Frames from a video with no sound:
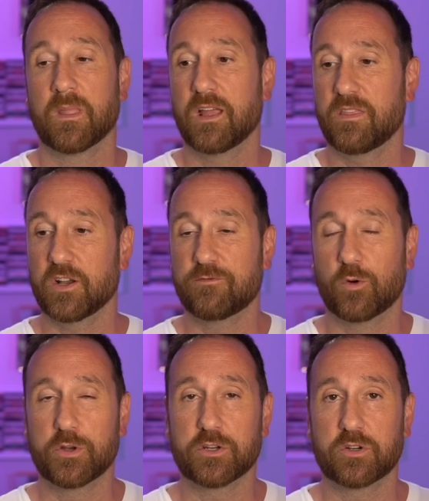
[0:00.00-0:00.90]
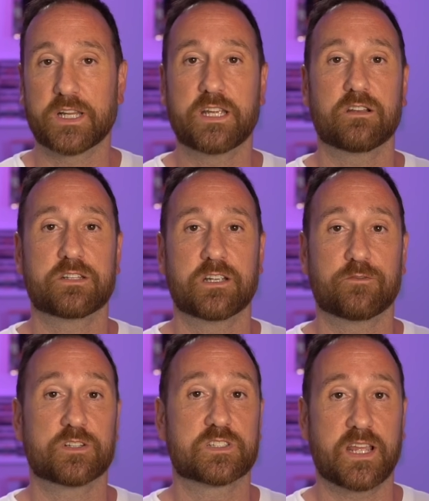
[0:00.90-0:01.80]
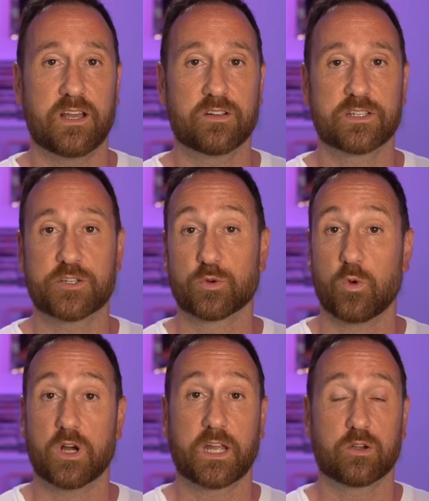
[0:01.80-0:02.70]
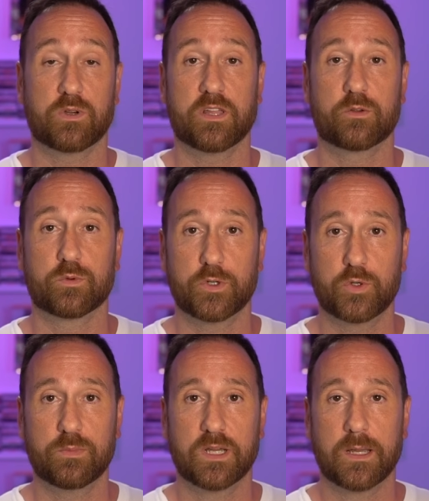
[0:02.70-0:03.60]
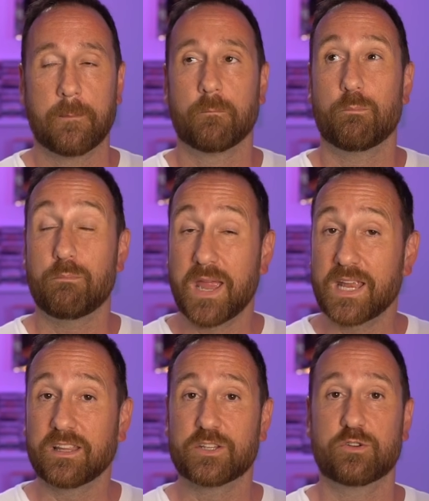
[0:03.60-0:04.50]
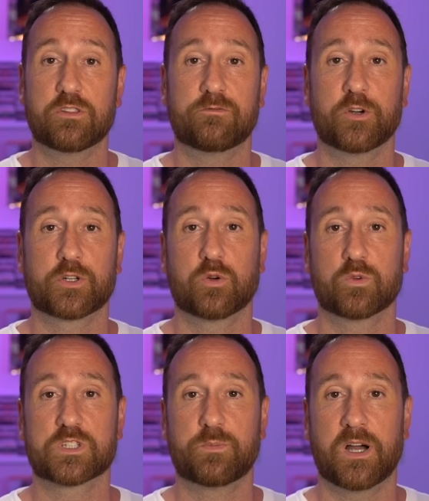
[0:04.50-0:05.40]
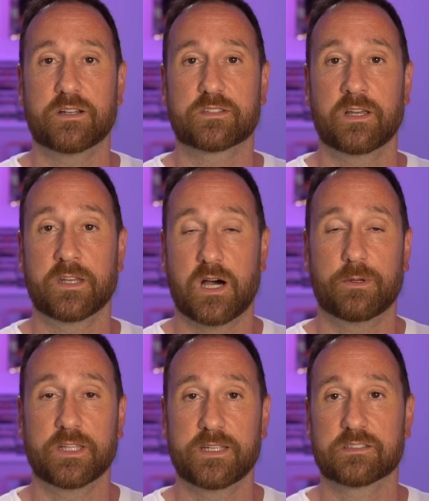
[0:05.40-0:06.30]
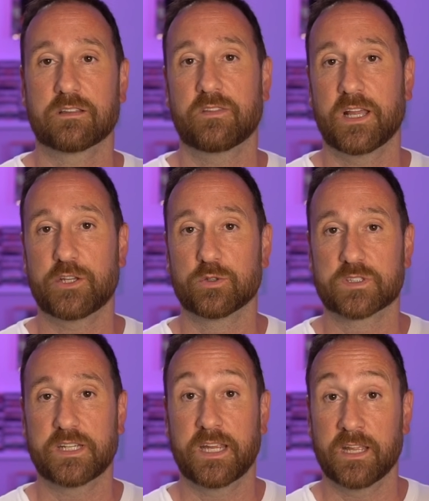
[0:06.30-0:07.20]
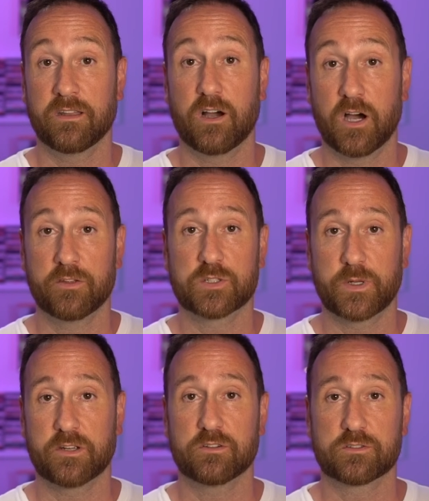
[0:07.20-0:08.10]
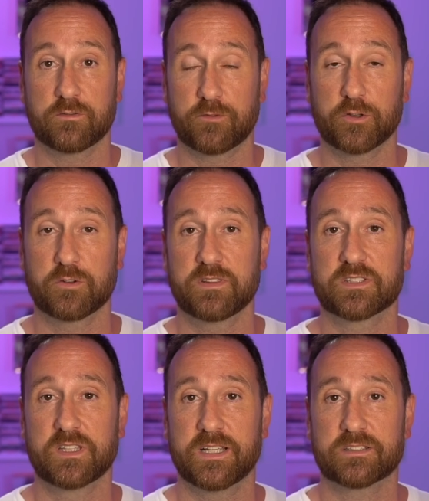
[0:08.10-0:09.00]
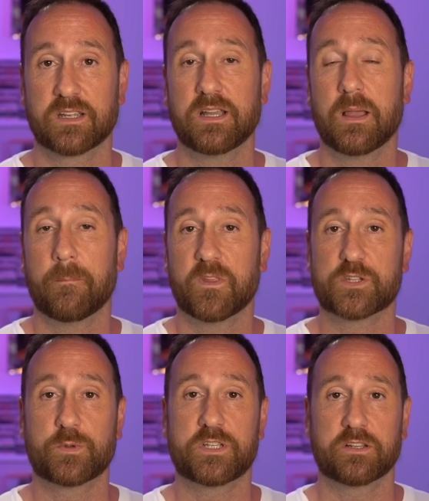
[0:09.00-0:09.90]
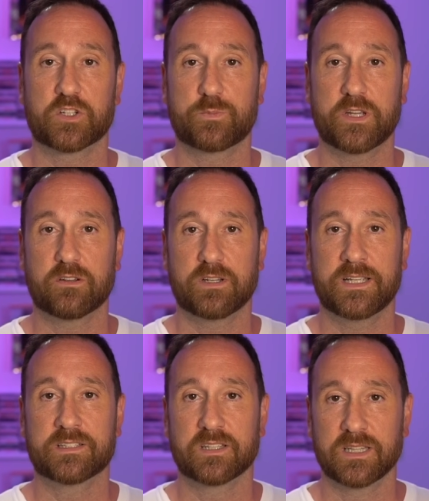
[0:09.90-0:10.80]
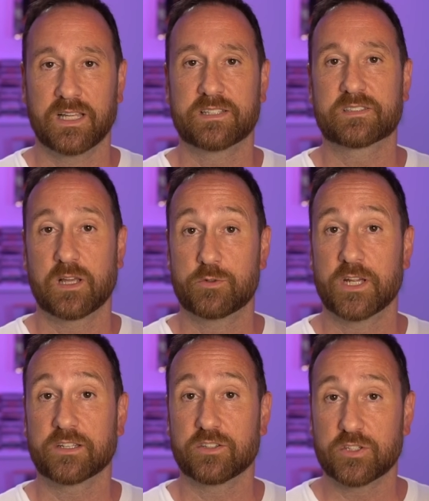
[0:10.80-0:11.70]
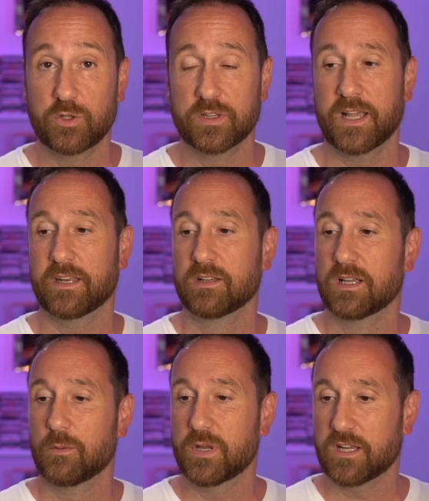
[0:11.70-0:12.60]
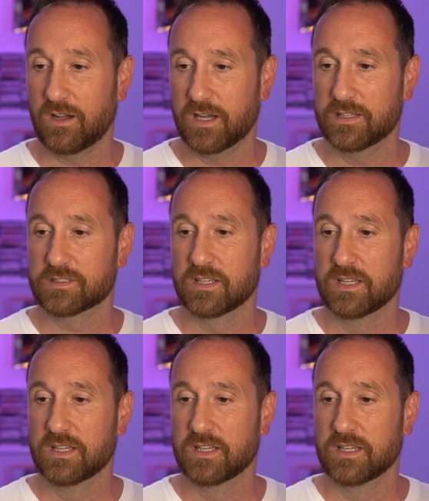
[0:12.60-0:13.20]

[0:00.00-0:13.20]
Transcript: And therefore, you're going to hear different sounds as you're walking around the room, mainly due to the vertical response anomalies that you'll see in other speakers further in this list. This particular speaker is less subject to that because